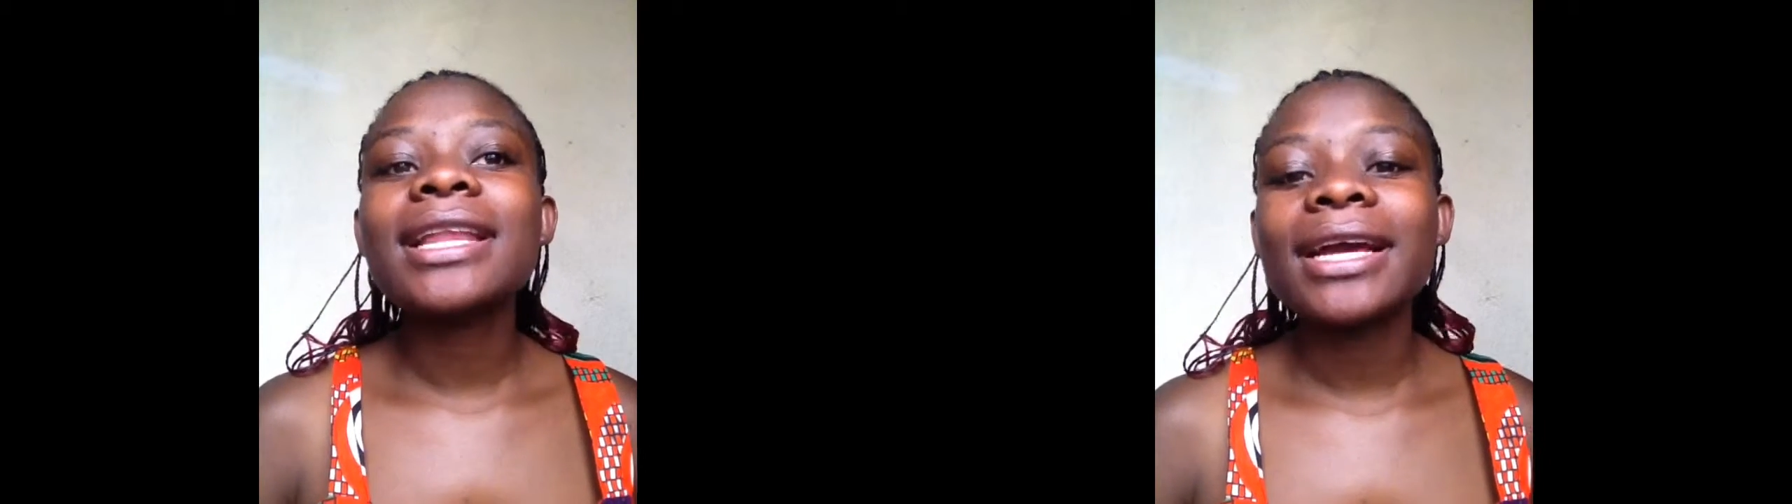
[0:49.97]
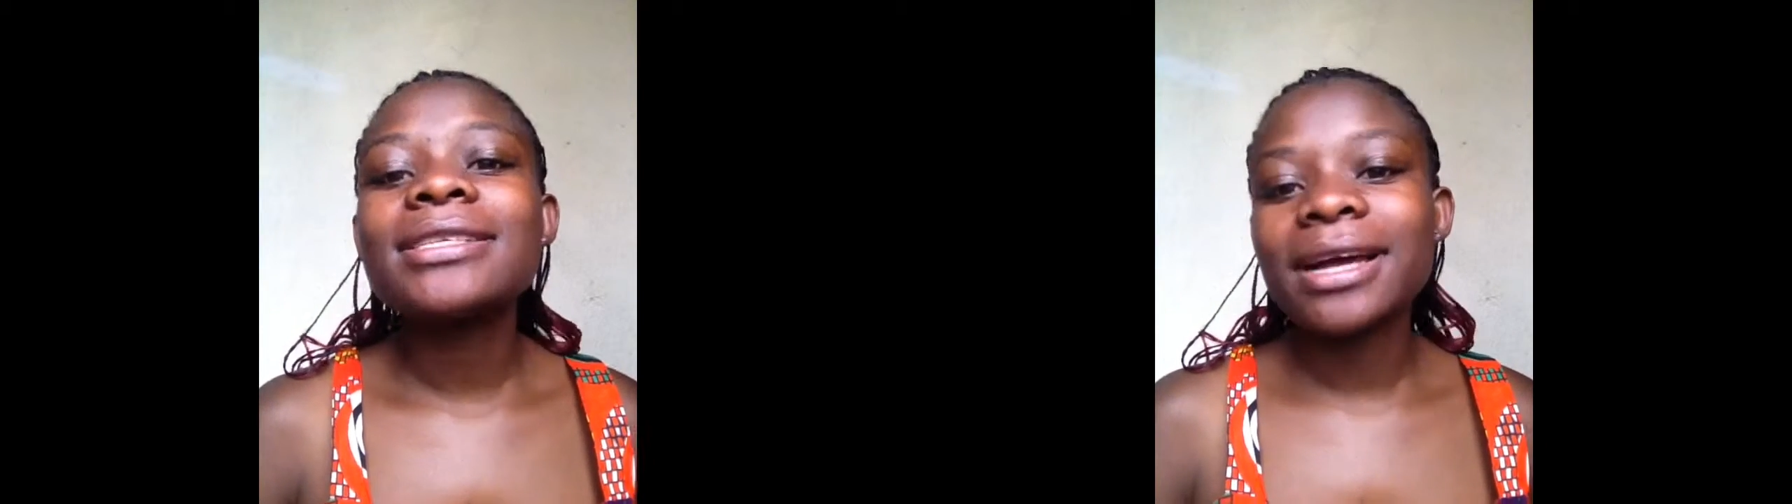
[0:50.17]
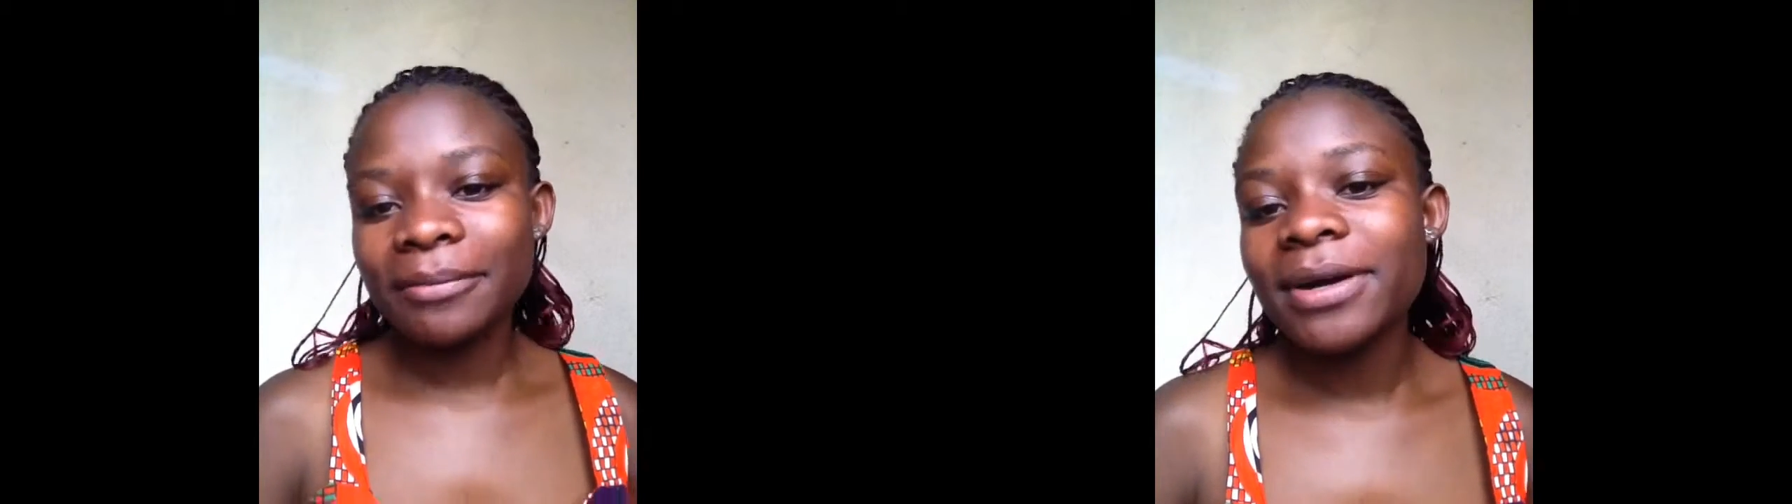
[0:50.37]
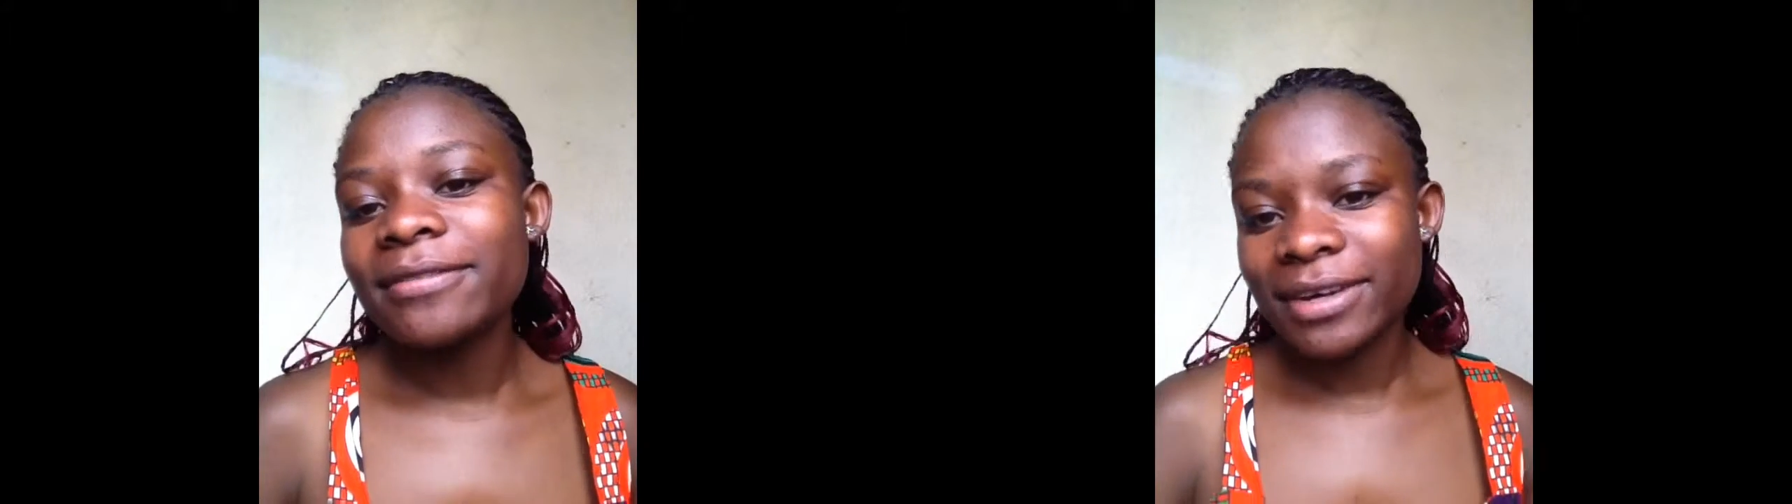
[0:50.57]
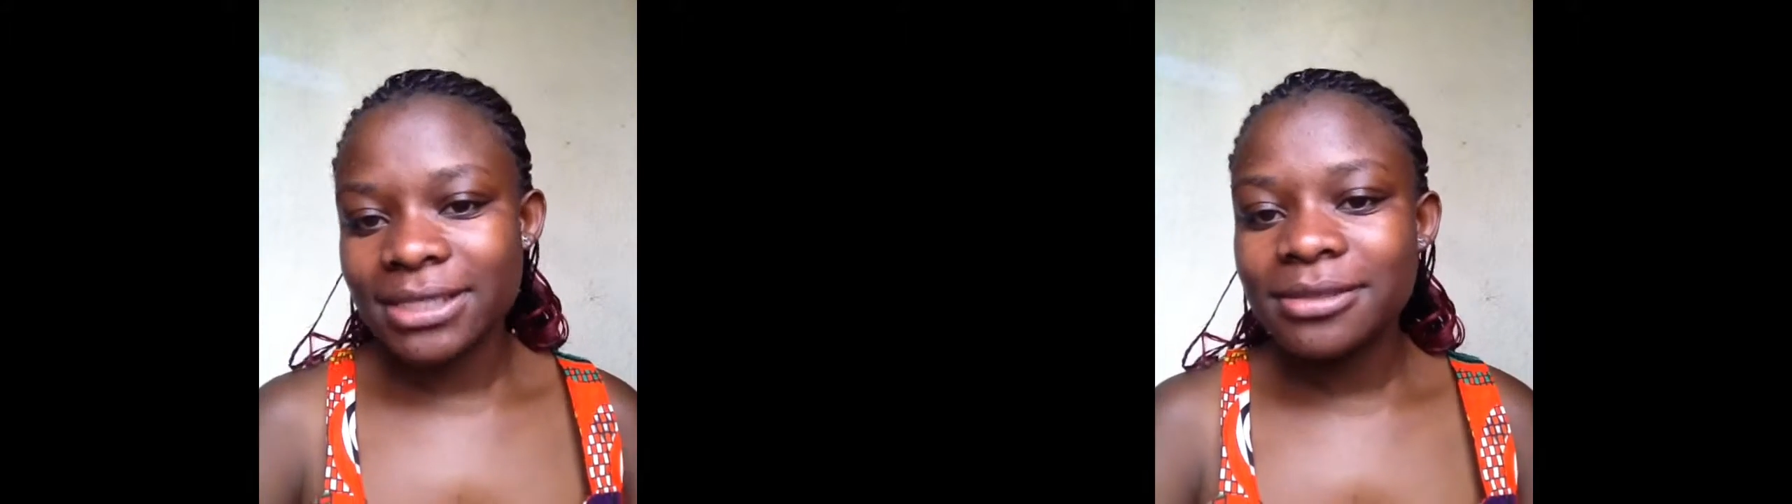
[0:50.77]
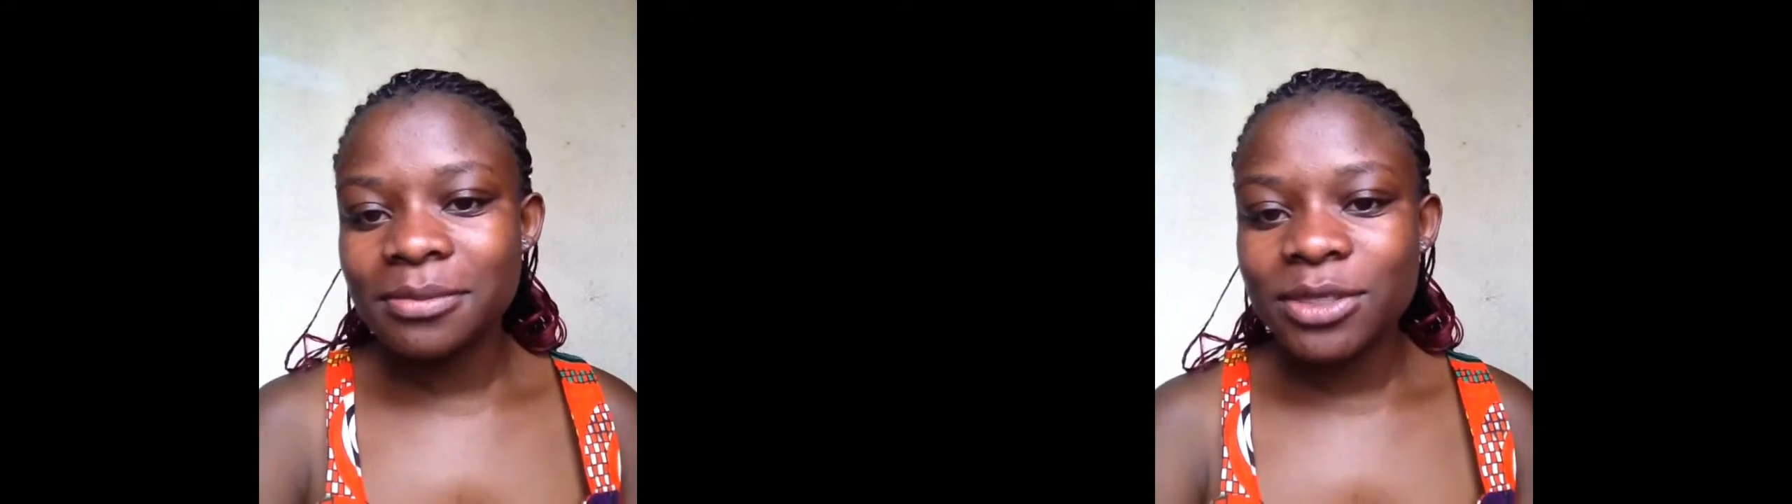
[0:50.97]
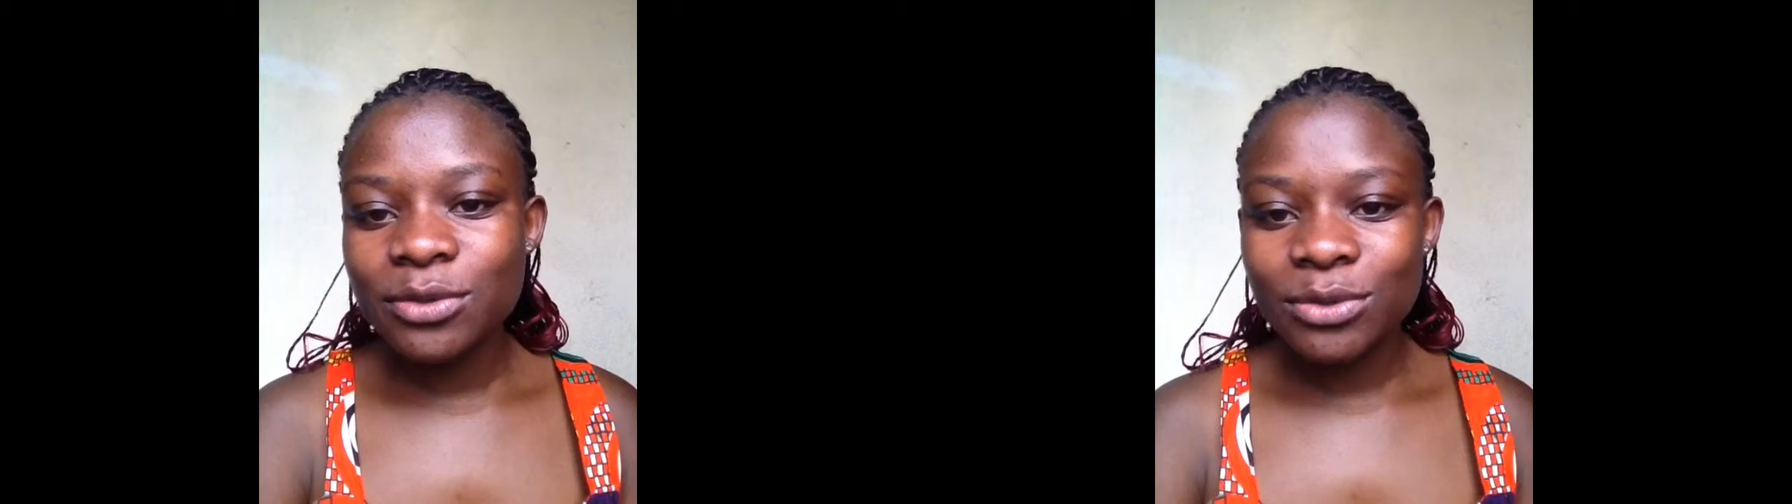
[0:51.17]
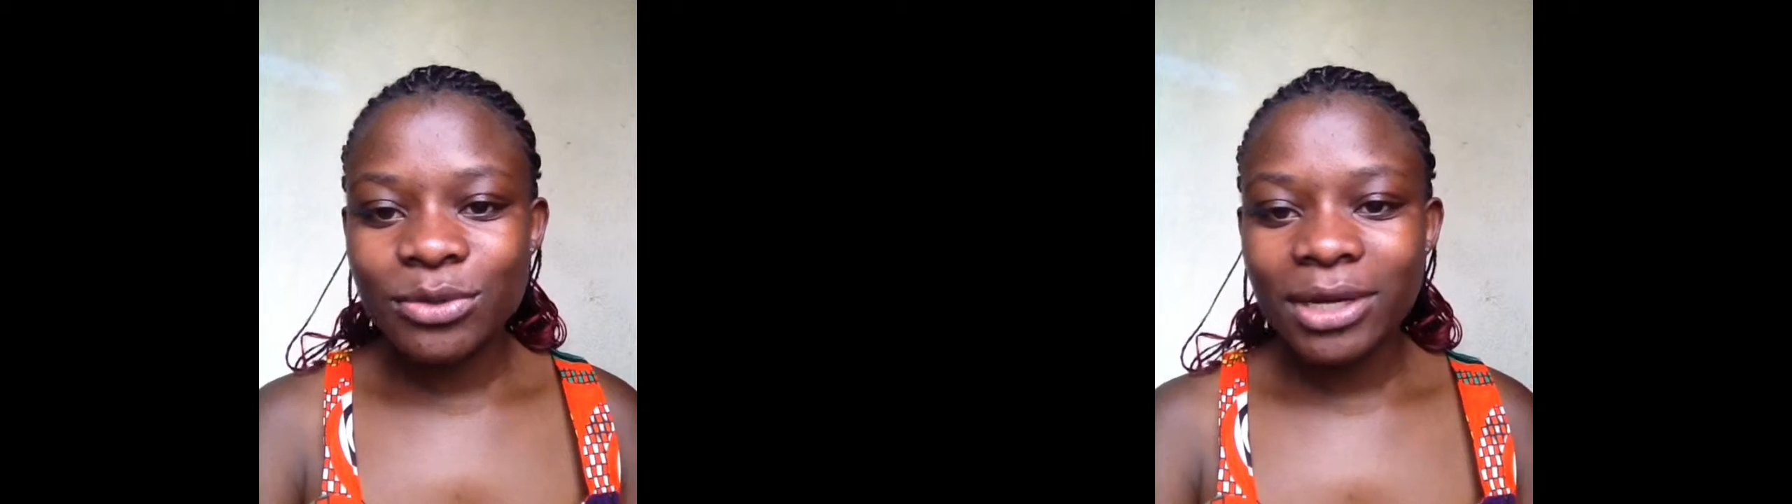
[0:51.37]
Like, some have asked me
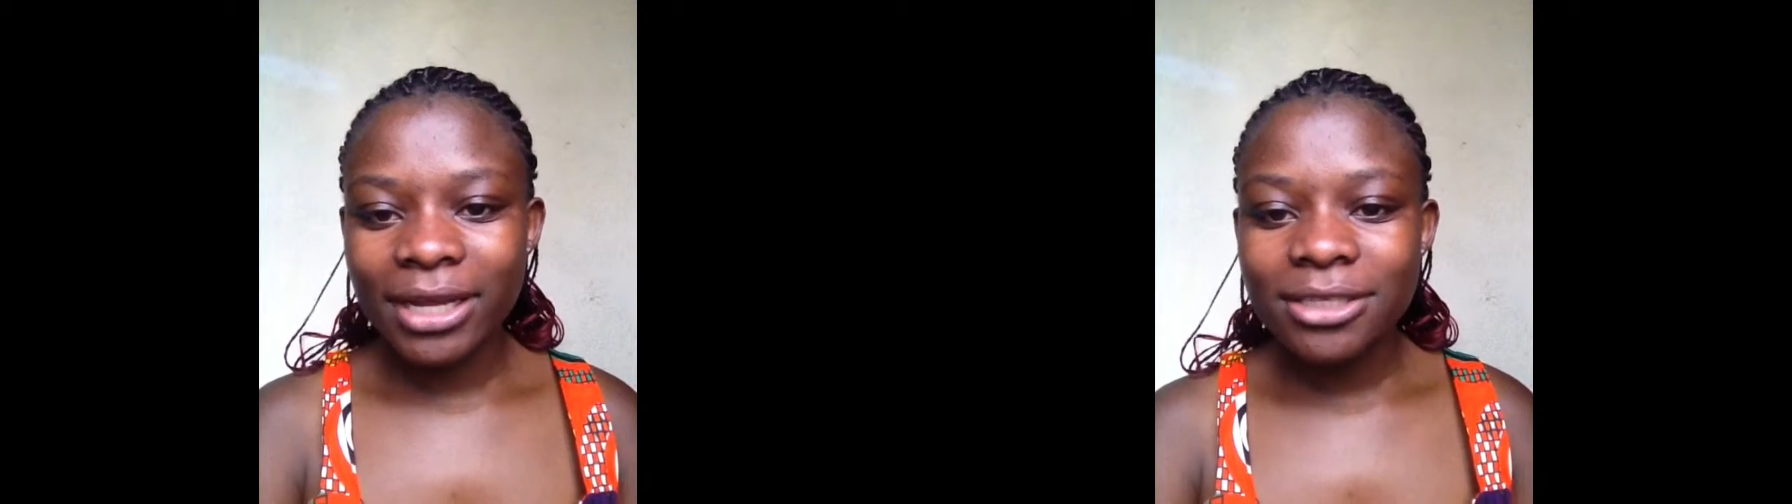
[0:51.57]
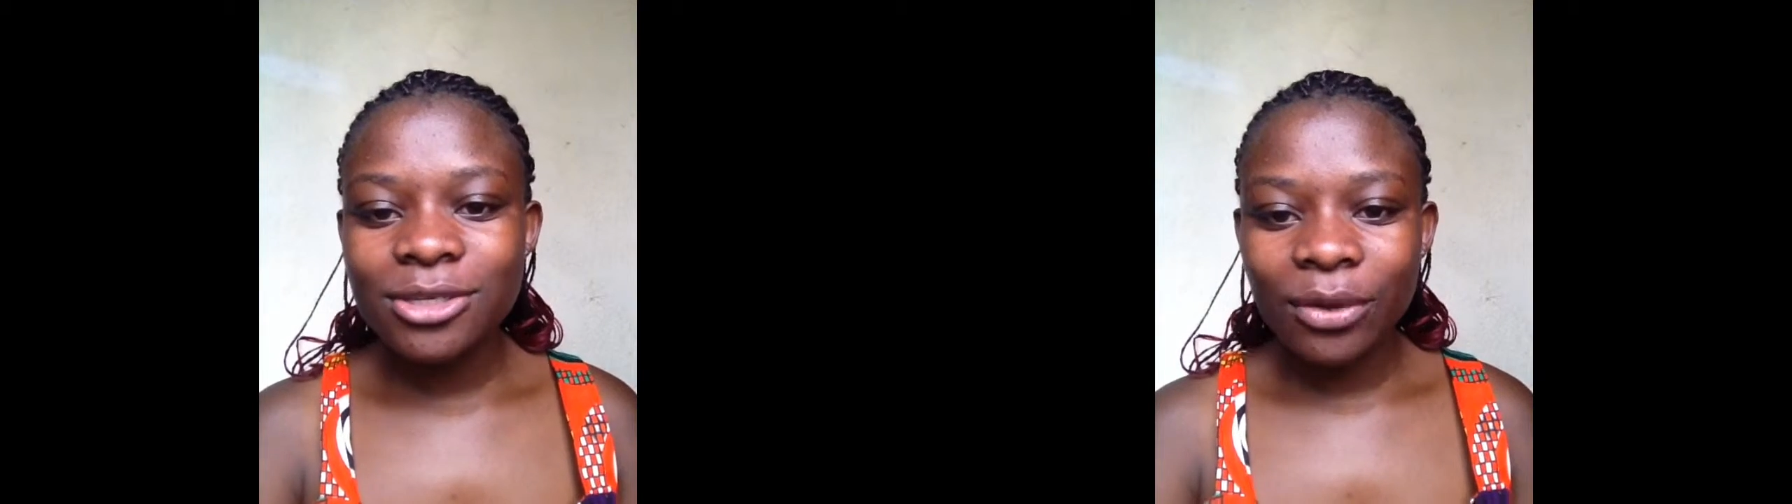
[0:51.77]
to